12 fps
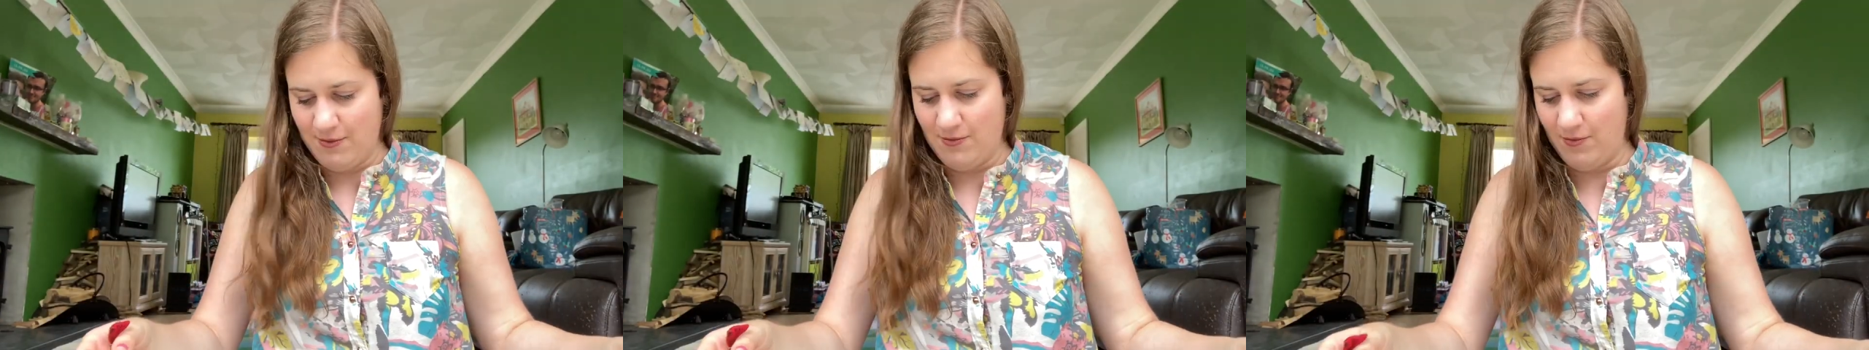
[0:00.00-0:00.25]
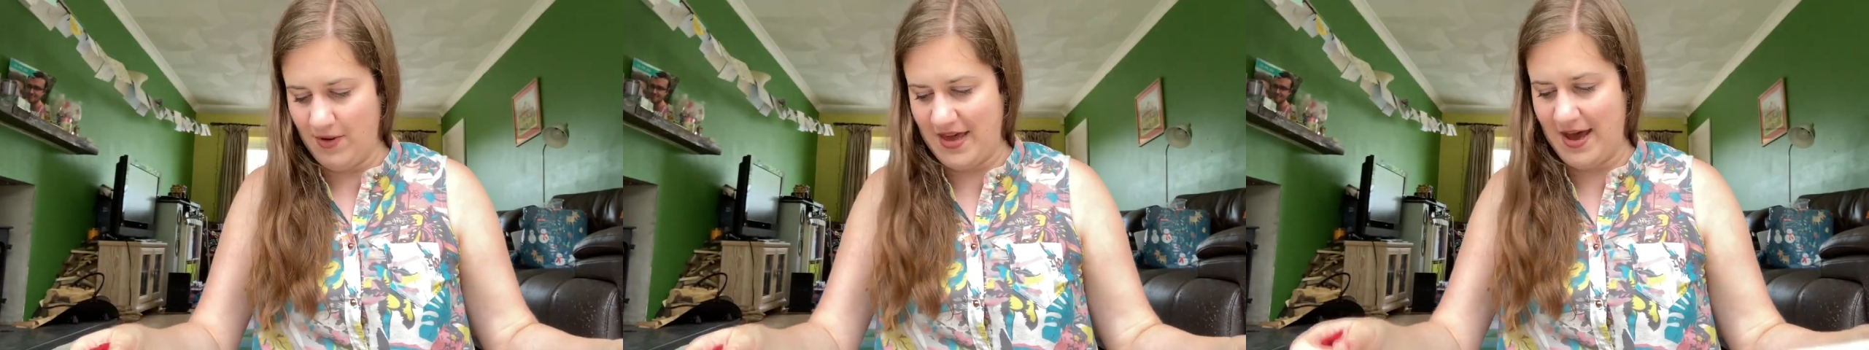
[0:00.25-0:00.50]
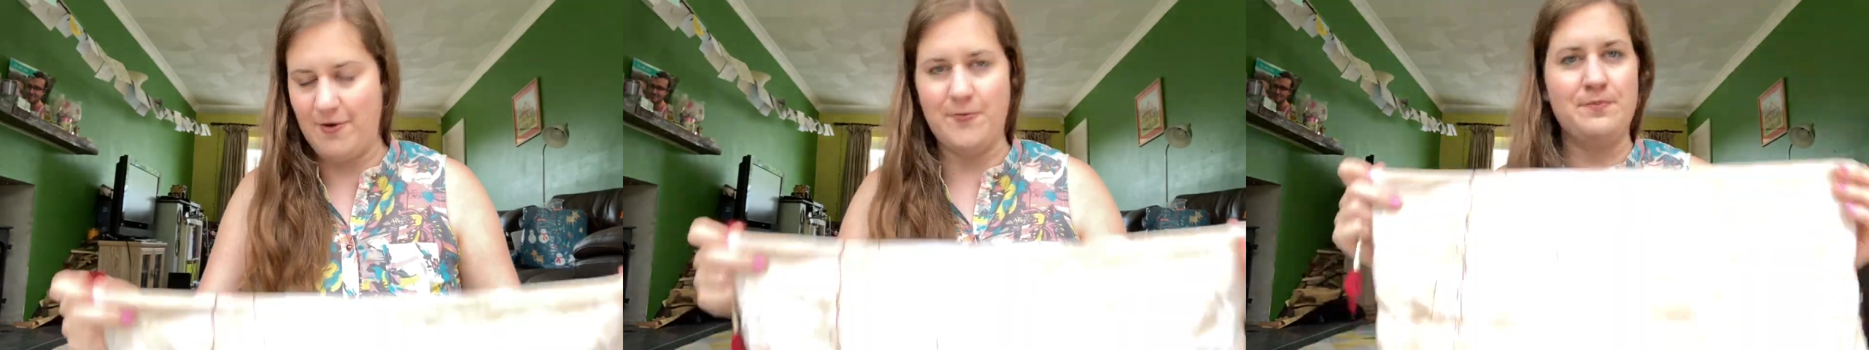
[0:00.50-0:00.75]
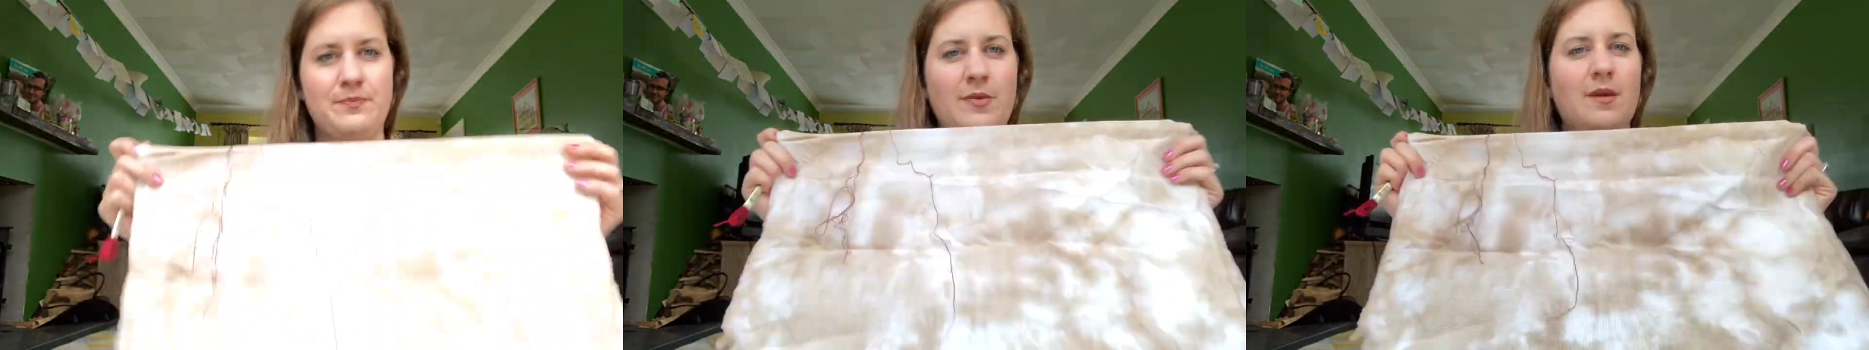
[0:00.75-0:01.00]
without
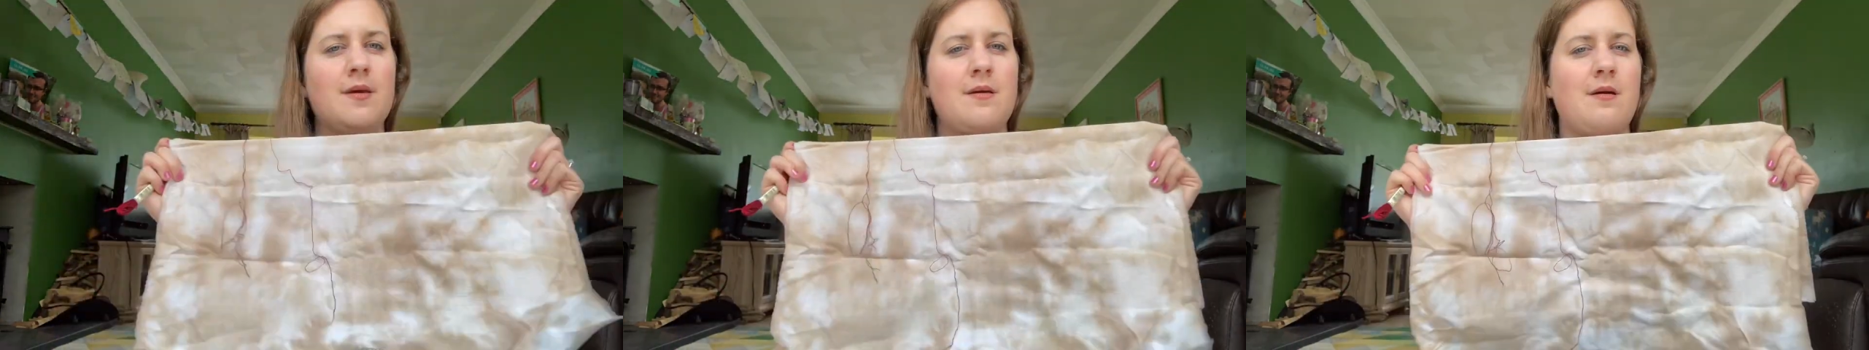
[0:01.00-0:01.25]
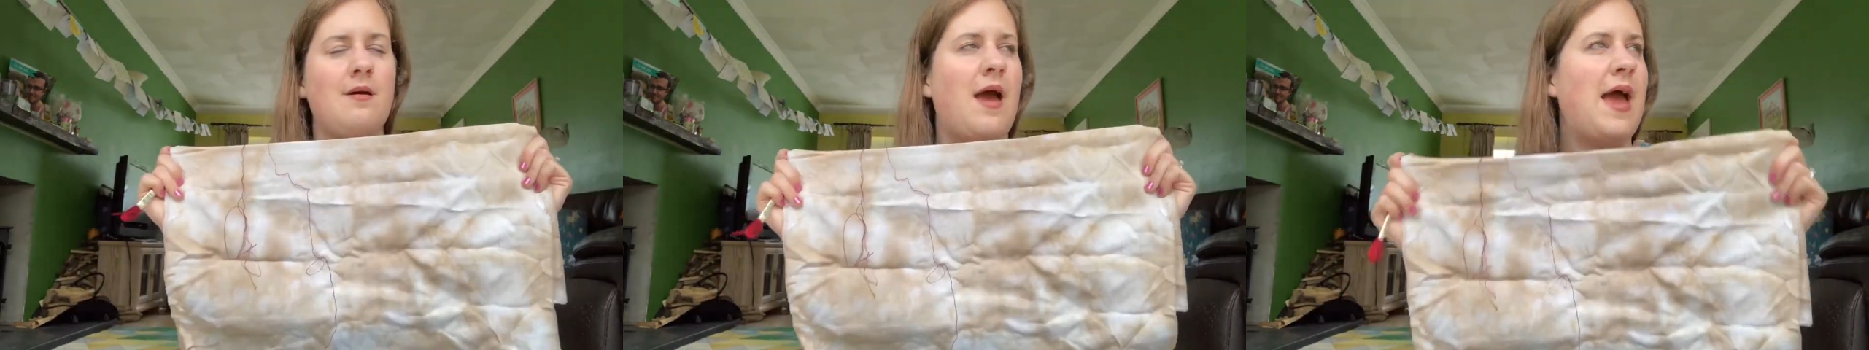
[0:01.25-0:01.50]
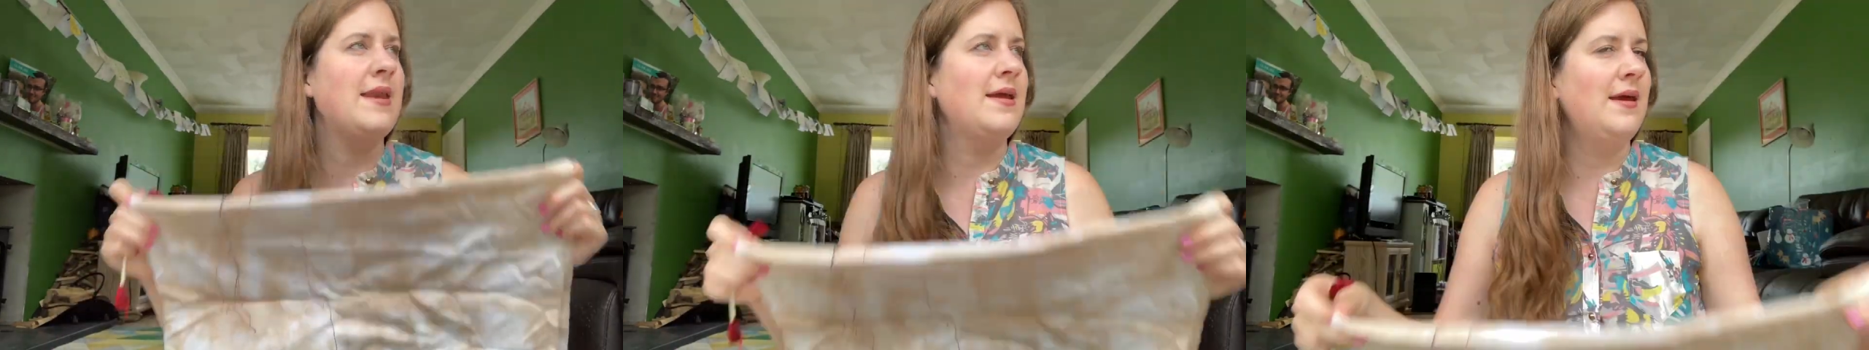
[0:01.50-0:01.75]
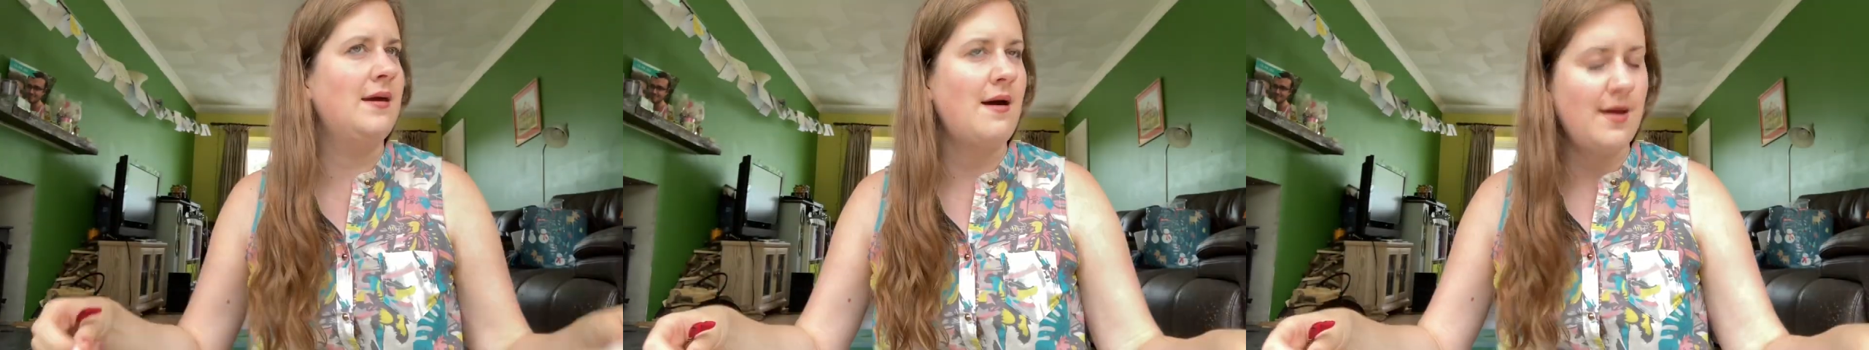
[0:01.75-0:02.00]

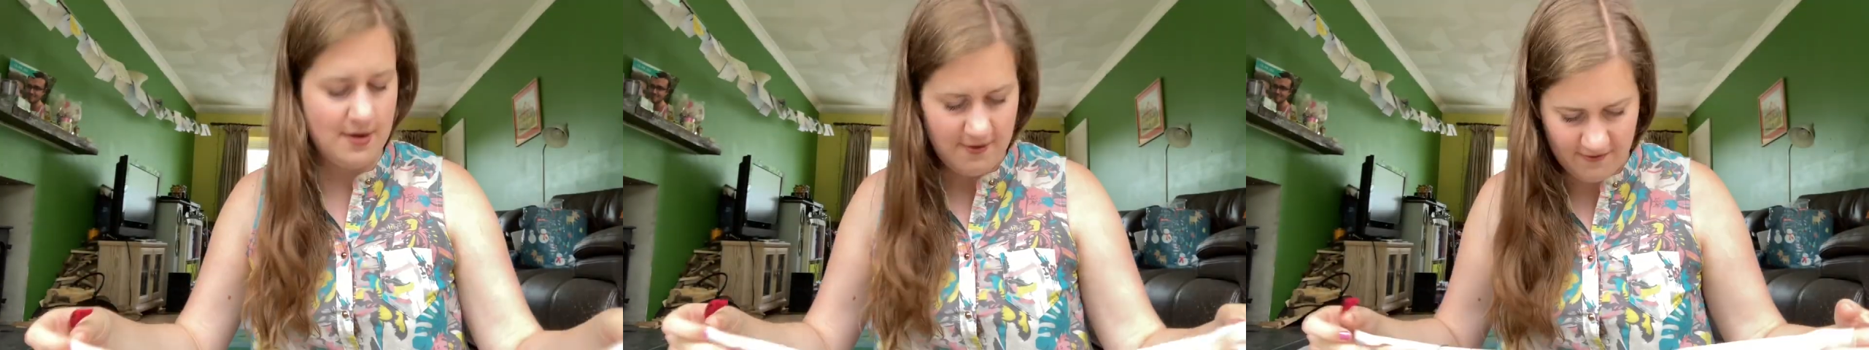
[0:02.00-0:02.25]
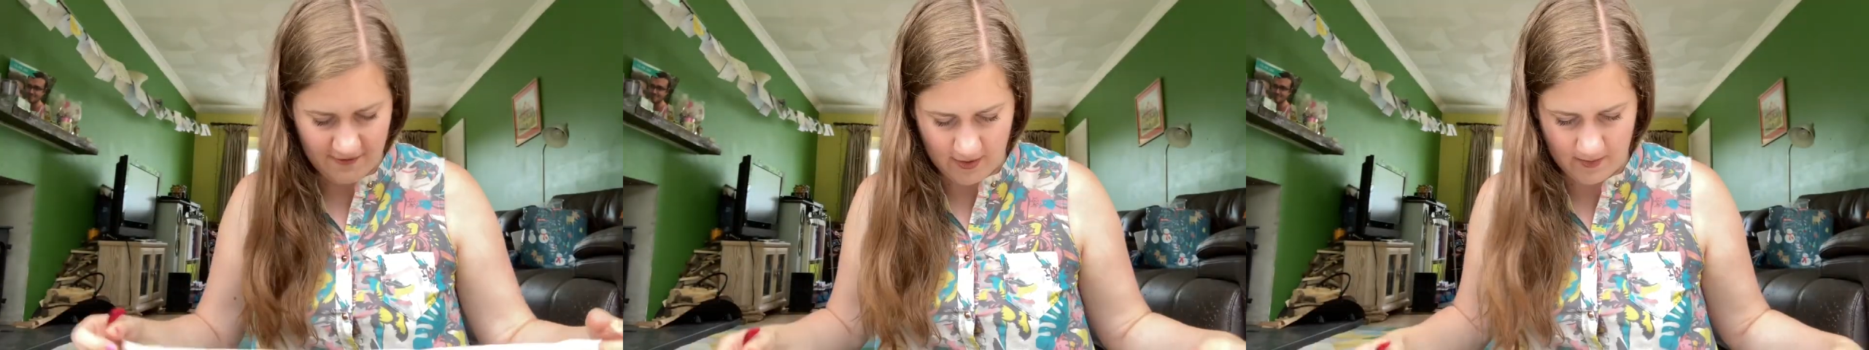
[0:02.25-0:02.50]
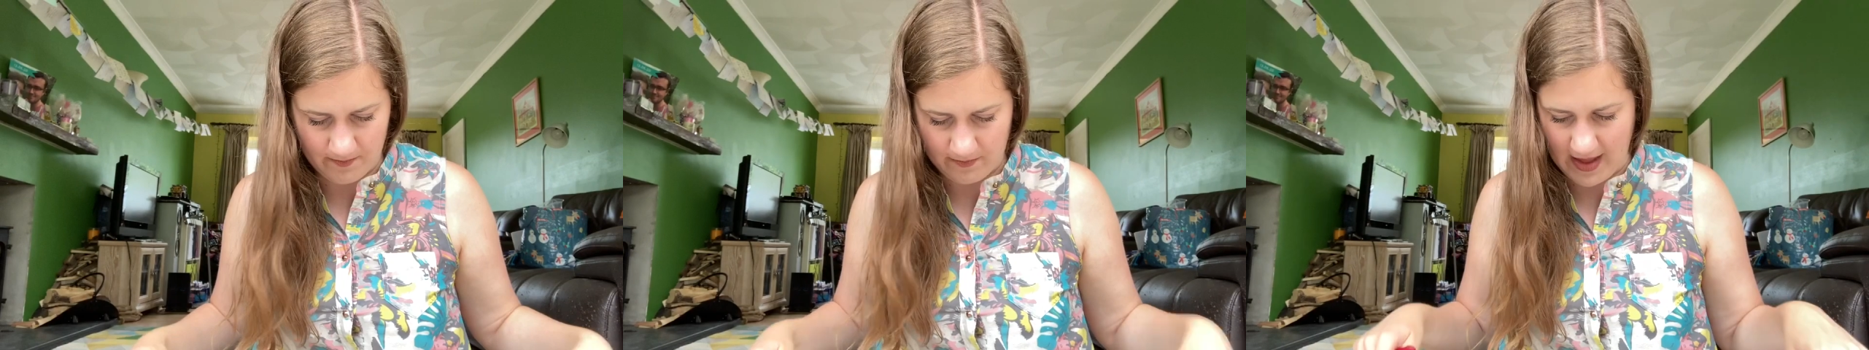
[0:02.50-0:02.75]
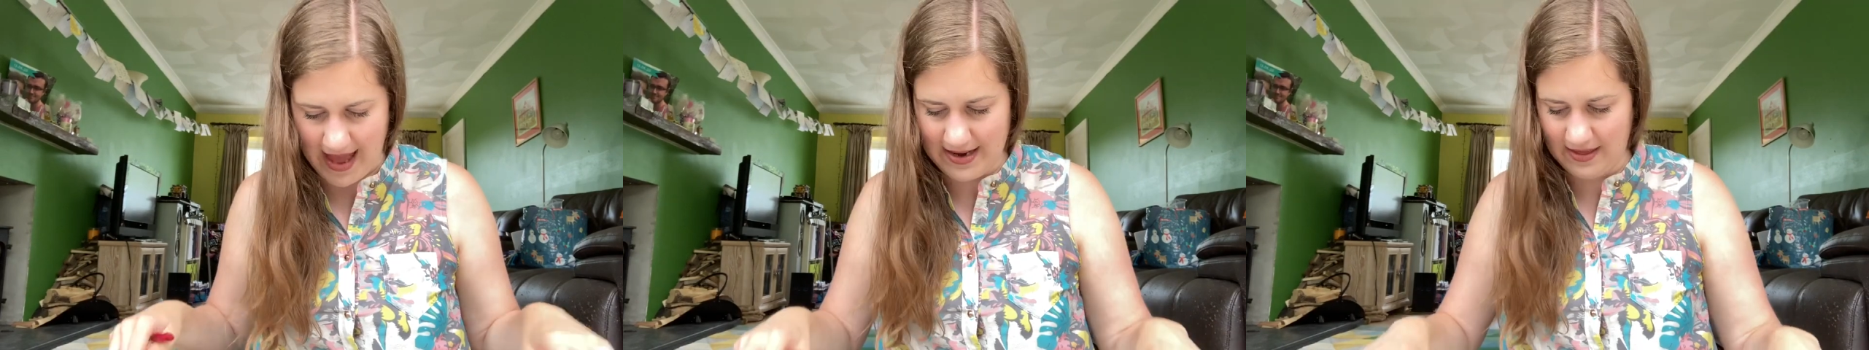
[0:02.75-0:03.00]
any kind of
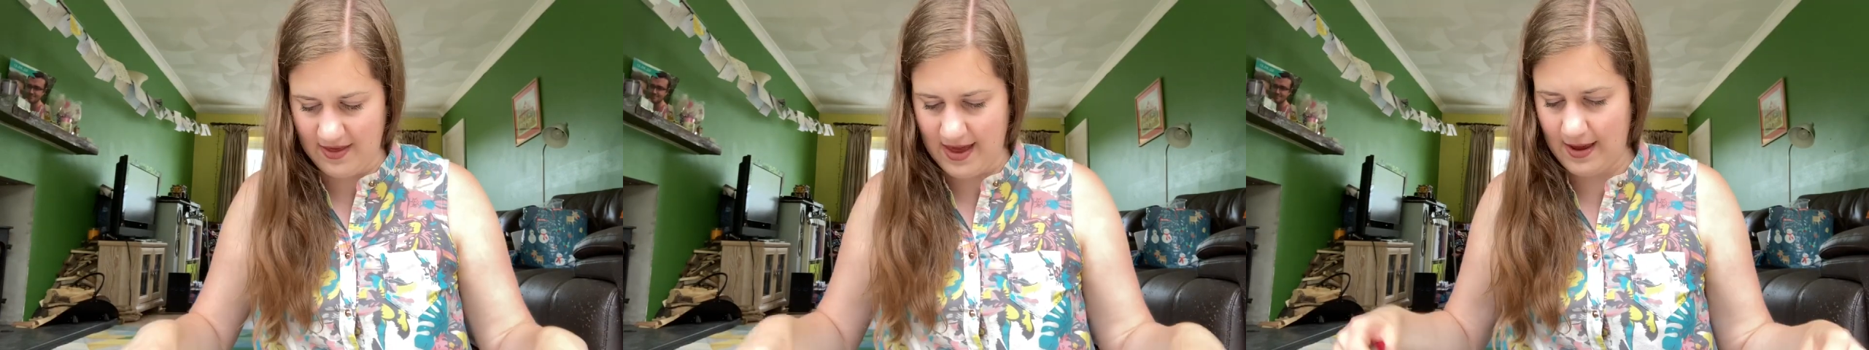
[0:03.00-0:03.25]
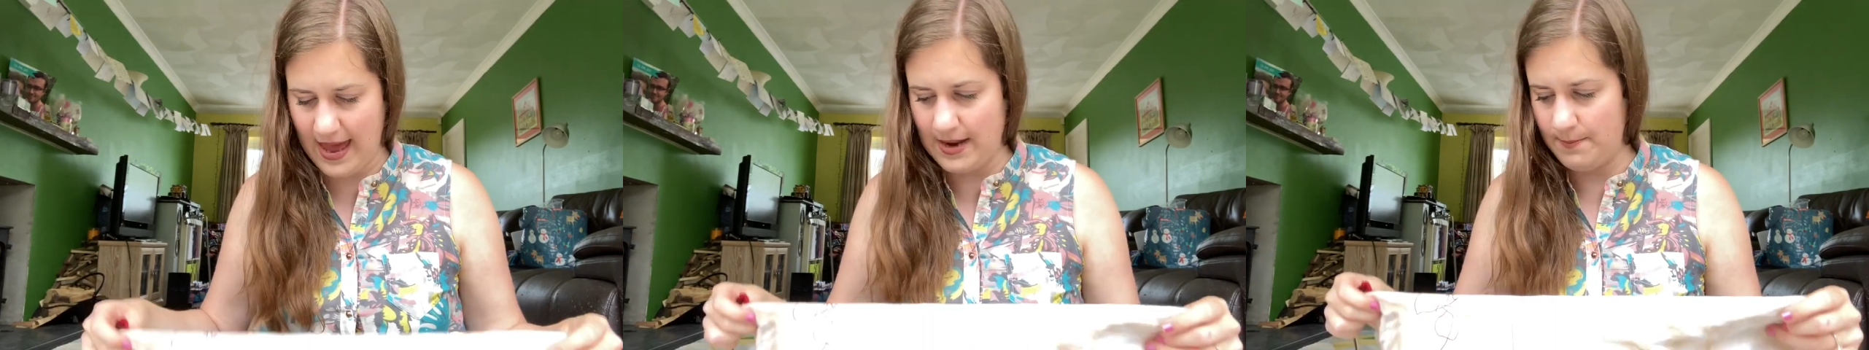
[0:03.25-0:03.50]
anything,